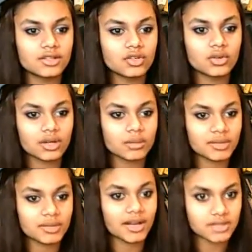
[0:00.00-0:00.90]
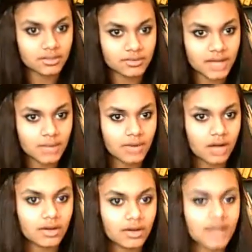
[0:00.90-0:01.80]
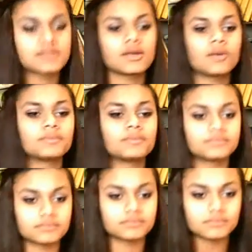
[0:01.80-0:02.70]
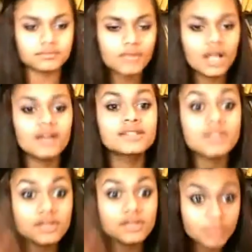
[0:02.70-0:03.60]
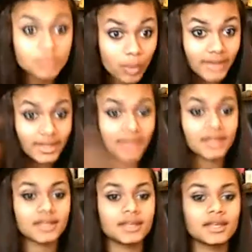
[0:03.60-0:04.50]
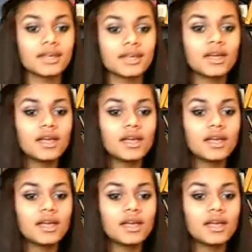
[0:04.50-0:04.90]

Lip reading: you're gonna pronounce their name wrong, right? So this boy, like, he